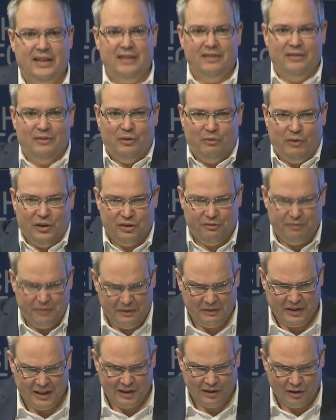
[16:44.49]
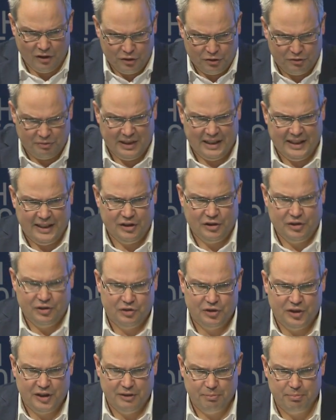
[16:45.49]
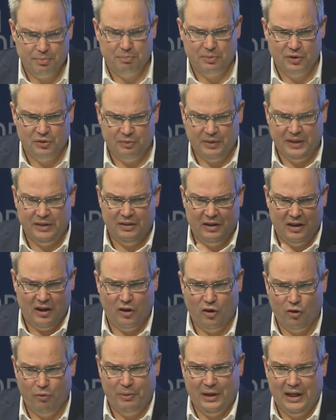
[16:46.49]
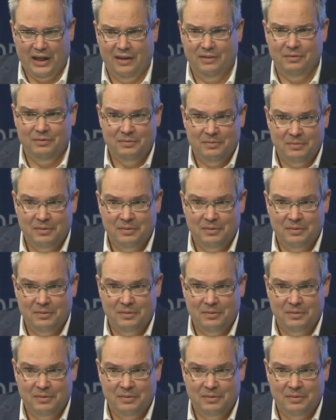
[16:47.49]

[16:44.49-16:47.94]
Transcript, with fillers: and there was a very close relationship between the Oba